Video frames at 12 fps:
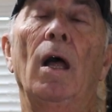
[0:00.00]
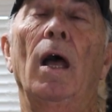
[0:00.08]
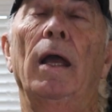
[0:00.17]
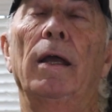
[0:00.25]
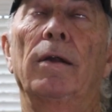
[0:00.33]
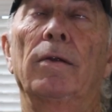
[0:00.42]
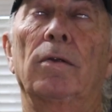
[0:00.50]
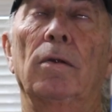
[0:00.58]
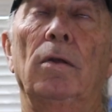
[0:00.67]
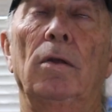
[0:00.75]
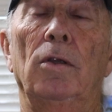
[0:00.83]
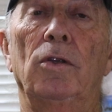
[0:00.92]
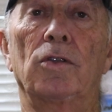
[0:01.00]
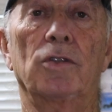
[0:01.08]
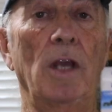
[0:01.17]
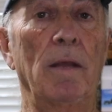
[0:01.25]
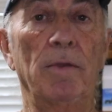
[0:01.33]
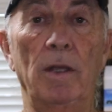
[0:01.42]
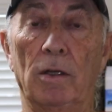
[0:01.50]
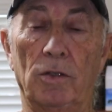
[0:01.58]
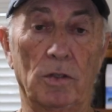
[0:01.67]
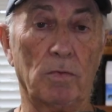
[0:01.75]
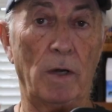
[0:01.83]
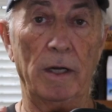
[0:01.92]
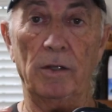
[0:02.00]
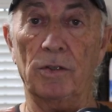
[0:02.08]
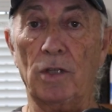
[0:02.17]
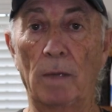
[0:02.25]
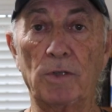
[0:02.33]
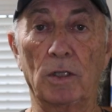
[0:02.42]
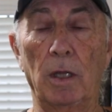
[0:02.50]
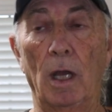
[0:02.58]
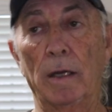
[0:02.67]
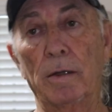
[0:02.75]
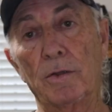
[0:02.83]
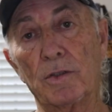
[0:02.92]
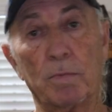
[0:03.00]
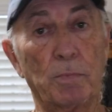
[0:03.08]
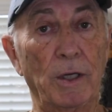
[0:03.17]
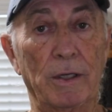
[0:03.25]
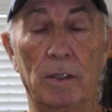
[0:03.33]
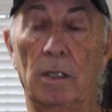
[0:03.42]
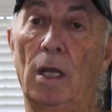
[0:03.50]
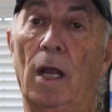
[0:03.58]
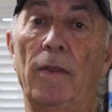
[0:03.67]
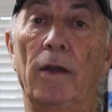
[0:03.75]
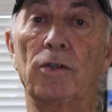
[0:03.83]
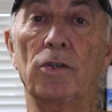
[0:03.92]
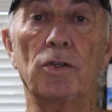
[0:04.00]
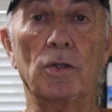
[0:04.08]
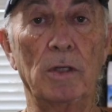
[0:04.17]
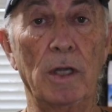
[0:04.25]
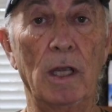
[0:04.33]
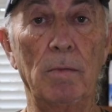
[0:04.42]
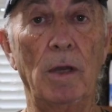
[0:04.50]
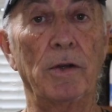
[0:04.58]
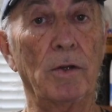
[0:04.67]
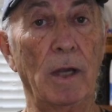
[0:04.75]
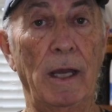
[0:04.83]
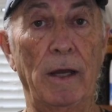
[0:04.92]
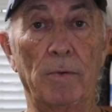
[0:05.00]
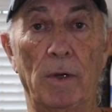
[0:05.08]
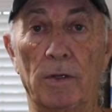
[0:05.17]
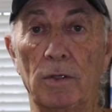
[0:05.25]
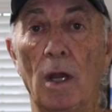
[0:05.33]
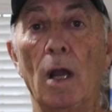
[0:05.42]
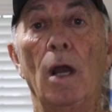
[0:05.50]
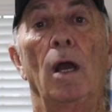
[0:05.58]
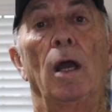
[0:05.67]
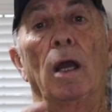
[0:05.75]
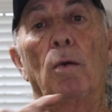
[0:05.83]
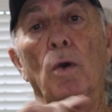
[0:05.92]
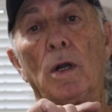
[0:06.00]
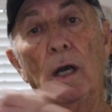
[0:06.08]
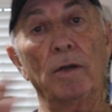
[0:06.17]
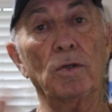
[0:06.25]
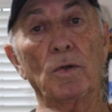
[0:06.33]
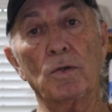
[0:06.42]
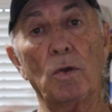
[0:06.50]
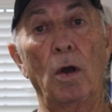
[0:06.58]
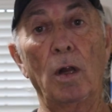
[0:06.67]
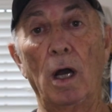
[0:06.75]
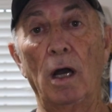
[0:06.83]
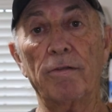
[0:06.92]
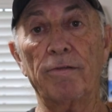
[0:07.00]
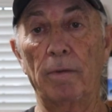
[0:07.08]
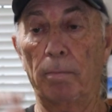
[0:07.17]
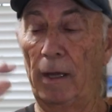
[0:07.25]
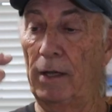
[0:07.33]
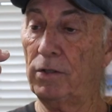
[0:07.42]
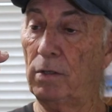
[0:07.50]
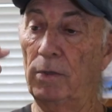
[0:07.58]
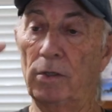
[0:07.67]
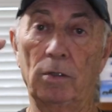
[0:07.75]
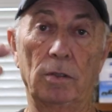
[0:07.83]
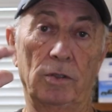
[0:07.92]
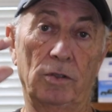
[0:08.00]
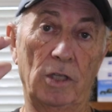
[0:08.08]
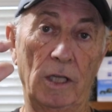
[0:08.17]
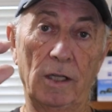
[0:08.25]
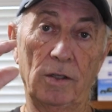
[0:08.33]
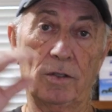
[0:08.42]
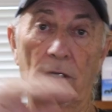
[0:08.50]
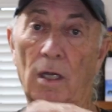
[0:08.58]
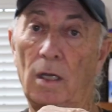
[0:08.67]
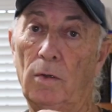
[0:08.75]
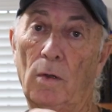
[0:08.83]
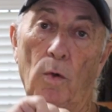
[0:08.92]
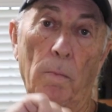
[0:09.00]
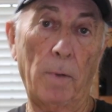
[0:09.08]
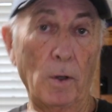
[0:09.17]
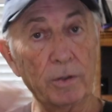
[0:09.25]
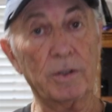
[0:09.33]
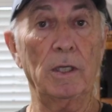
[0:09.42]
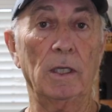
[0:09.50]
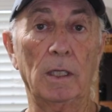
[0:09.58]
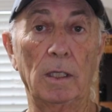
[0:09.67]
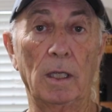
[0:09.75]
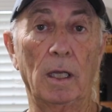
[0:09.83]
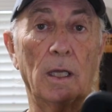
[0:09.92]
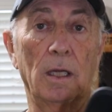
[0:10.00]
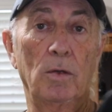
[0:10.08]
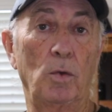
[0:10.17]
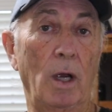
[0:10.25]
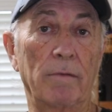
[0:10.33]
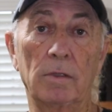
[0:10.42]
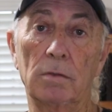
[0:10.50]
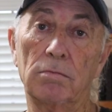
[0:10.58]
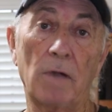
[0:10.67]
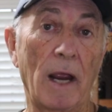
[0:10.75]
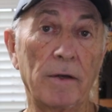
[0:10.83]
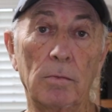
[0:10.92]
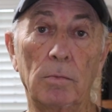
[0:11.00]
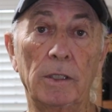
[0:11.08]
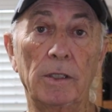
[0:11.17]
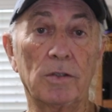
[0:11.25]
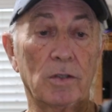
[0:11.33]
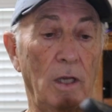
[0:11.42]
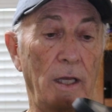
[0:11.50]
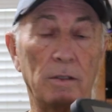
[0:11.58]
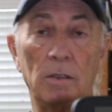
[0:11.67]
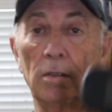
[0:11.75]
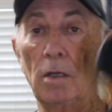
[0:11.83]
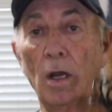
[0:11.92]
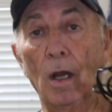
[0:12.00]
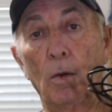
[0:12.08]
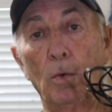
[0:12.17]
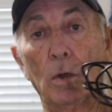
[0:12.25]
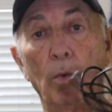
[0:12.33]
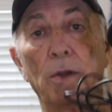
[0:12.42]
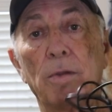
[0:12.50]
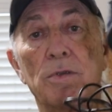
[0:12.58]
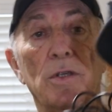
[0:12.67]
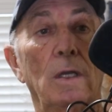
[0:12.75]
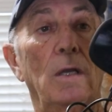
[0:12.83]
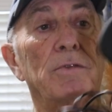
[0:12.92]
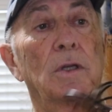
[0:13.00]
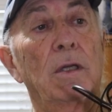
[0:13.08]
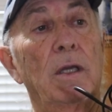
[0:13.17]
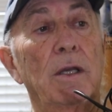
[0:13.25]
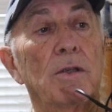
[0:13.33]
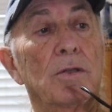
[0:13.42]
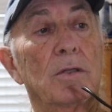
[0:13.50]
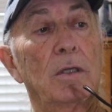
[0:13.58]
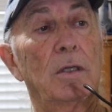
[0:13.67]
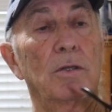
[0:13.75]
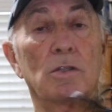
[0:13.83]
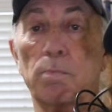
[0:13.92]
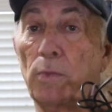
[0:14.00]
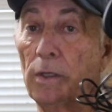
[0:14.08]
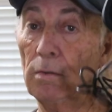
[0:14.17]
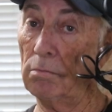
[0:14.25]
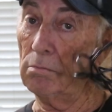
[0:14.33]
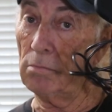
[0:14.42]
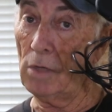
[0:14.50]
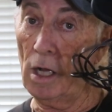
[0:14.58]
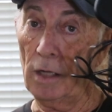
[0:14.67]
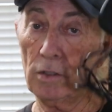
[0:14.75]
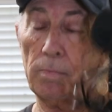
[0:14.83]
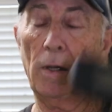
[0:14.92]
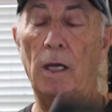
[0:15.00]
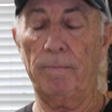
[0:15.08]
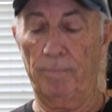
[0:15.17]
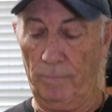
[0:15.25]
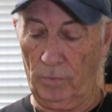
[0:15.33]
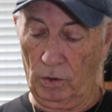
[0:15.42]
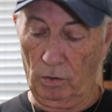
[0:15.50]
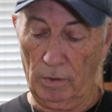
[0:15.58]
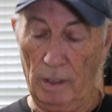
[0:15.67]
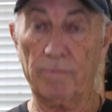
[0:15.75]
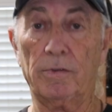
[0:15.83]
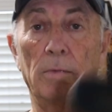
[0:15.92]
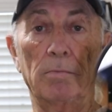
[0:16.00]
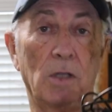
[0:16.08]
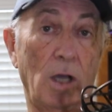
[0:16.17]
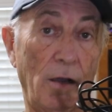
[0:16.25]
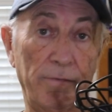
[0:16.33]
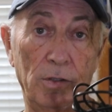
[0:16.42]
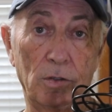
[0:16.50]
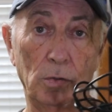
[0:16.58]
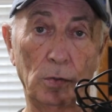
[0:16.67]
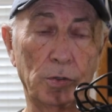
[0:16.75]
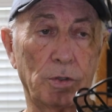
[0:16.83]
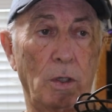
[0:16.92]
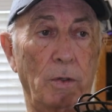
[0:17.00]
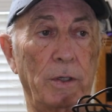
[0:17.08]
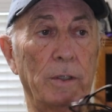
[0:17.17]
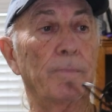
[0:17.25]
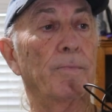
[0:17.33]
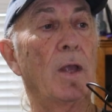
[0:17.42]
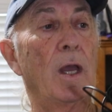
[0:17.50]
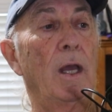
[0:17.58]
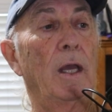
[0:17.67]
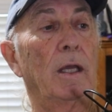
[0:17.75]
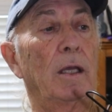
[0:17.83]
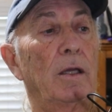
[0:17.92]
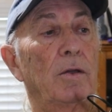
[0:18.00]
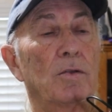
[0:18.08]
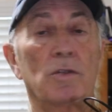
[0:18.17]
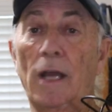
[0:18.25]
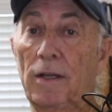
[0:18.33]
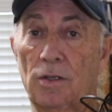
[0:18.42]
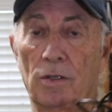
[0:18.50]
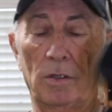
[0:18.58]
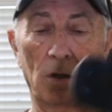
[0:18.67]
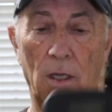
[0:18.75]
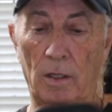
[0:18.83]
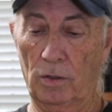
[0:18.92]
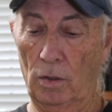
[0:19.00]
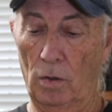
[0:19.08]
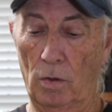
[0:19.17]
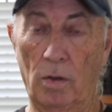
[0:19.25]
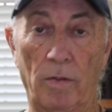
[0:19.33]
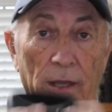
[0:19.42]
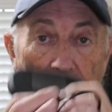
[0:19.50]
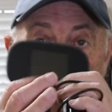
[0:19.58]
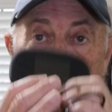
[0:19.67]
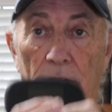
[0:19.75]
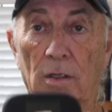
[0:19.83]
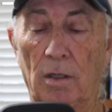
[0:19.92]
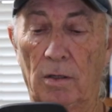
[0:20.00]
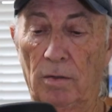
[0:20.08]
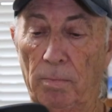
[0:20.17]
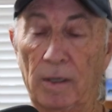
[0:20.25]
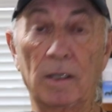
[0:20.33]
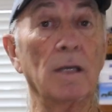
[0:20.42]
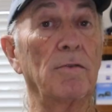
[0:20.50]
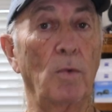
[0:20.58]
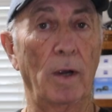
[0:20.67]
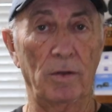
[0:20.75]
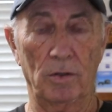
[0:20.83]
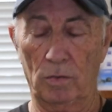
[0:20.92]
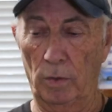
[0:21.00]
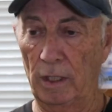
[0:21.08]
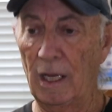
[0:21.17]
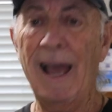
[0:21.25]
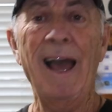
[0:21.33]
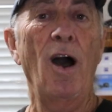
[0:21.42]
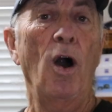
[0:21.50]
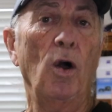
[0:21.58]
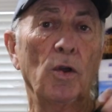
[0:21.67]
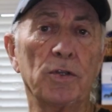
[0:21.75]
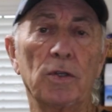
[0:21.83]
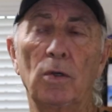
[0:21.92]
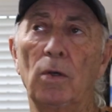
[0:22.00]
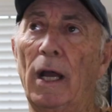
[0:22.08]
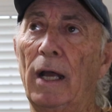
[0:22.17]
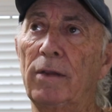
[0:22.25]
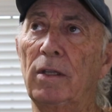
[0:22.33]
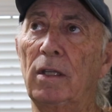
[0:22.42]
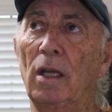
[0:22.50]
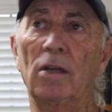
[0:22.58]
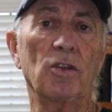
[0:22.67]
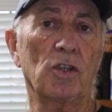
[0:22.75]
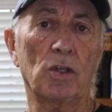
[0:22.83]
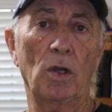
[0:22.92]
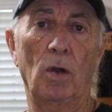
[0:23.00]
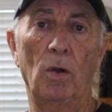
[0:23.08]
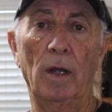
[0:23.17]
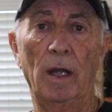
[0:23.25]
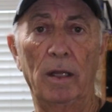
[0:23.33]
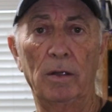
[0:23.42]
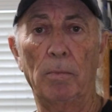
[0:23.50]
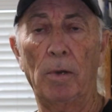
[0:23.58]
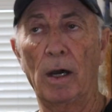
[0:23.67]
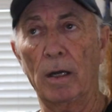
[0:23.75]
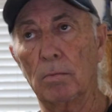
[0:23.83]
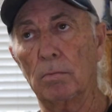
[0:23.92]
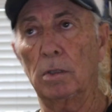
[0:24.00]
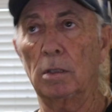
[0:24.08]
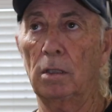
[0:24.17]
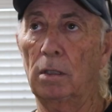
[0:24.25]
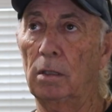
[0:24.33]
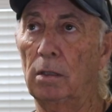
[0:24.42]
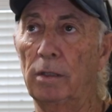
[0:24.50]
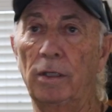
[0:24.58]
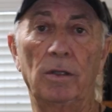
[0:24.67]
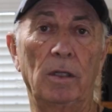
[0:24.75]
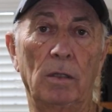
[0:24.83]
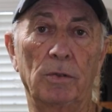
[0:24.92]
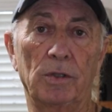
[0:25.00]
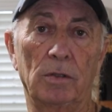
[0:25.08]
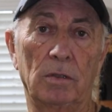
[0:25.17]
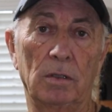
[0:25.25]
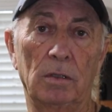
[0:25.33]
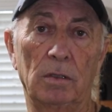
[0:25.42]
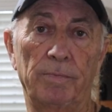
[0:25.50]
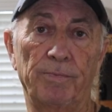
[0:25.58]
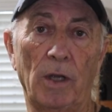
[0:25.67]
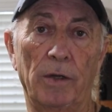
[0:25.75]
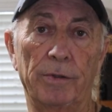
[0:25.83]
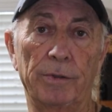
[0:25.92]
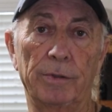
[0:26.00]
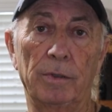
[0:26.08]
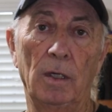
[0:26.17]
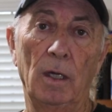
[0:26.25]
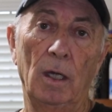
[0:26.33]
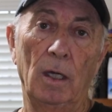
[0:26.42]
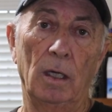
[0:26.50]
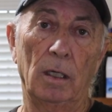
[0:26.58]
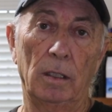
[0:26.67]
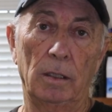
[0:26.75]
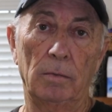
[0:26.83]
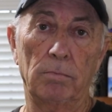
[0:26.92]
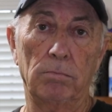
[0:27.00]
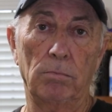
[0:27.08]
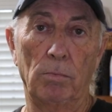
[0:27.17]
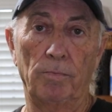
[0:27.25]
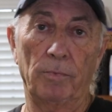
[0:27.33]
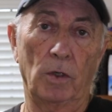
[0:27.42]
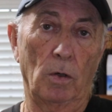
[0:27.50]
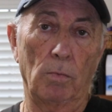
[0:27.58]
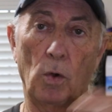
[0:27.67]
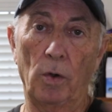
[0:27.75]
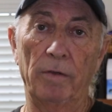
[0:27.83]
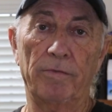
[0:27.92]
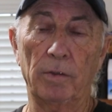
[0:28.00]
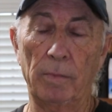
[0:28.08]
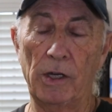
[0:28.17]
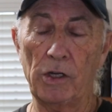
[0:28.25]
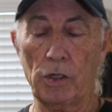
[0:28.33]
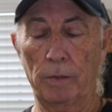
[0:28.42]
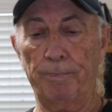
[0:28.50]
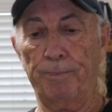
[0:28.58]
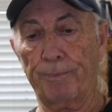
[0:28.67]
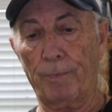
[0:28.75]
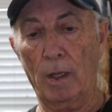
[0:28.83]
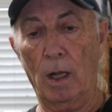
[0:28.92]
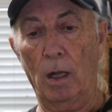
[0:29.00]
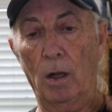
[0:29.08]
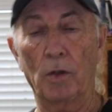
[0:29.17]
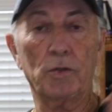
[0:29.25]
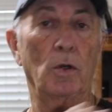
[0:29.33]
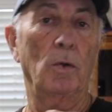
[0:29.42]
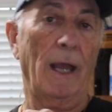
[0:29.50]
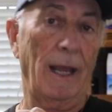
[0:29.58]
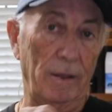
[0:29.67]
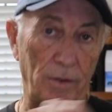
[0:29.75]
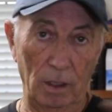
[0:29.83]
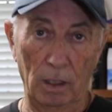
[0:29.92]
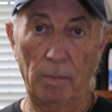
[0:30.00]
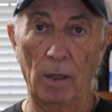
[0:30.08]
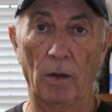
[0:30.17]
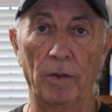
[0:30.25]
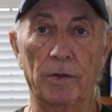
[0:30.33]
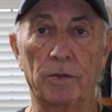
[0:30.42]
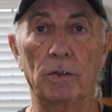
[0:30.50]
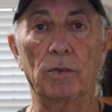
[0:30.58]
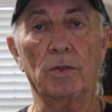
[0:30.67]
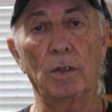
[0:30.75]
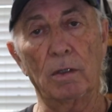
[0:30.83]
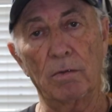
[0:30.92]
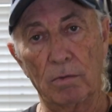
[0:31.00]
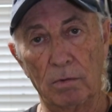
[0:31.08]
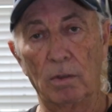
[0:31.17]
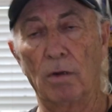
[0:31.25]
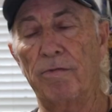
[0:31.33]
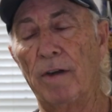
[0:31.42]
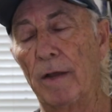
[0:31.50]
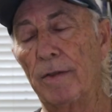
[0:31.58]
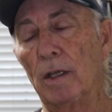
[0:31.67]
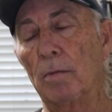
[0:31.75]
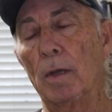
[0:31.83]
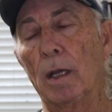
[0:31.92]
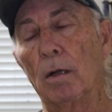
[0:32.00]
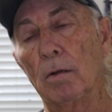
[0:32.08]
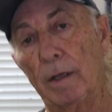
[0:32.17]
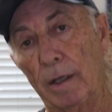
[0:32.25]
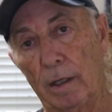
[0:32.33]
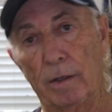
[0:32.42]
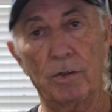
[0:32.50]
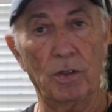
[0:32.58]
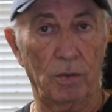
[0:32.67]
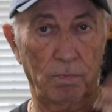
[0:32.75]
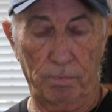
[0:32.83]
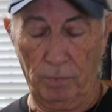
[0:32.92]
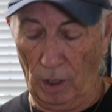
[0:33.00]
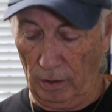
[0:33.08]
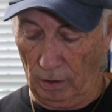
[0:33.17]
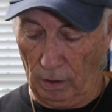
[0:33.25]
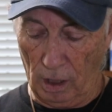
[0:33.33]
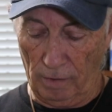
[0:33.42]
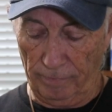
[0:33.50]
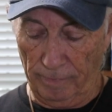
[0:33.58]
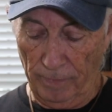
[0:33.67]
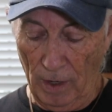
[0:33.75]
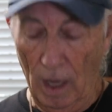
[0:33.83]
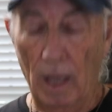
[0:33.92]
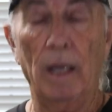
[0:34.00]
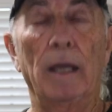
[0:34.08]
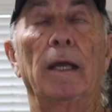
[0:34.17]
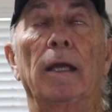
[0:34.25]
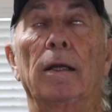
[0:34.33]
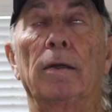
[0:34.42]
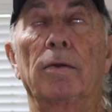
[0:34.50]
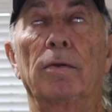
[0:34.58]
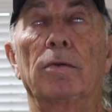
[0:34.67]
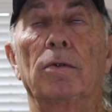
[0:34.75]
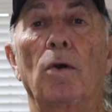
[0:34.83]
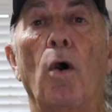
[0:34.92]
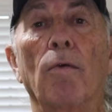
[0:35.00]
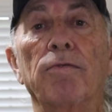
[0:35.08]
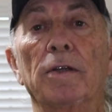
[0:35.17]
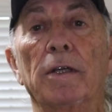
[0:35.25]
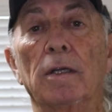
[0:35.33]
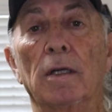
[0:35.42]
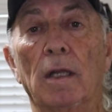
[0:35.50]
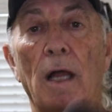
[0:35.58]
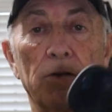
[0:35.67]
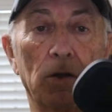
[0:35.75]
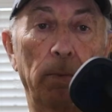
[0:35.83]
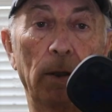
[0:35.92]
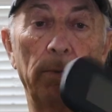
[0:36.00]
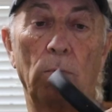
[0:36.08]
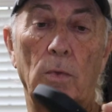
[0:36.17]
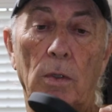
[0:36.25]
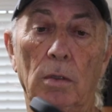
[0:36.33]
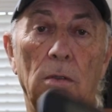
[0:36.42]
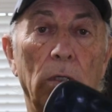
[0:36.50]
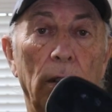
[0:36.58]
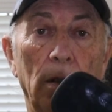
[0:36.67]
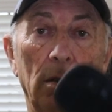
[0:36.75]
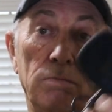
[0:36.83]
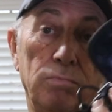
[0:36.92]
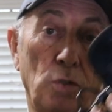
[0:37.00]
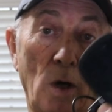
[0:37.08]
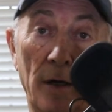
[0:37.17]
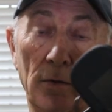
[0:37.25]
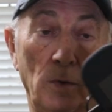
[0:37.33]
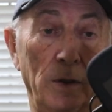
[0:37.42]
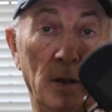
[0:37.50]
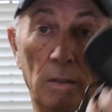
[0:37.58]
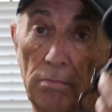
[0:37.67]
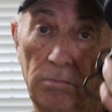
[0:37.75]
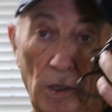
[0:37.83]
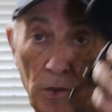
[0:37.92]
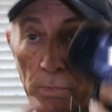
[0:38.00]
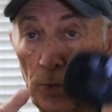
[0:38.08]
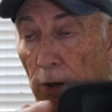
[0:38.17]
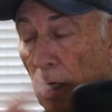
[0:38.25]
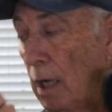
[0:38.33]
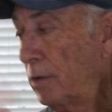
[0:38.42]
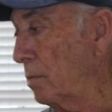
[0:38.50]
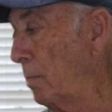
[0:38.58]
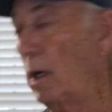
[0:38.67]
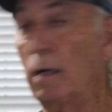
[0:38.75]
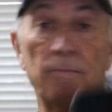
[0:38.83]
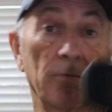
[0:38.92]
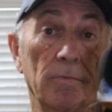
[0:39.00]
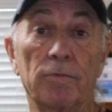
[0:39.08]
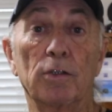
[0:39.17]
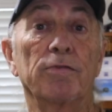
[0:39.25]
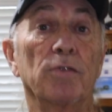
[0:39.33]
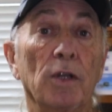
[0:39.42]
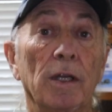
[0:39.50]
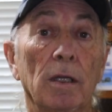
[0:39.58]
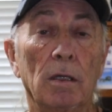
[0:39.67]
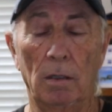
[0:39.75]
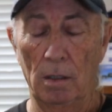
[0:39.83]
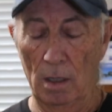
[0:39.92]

And same thing, just write in the subject line Sprint, and then just your name and your address. And we'll cut those all off and paste them into tickets, and then we'll pull a ticket, and whoever randomly is selected will win themselves a nice uh, Sprint hotspot direct from Coffee and Tools show here in Texas. So that's uh, the big giveaway this week. Also, at the end of the show and the bottom uh, in the, was it uh, under, uh, you know, more information, I'll also add the email there too, so you can, you know, find the email and just send it off. And hopefully uh, lots of people will uh, try to win a, a Sprint hotspot for free.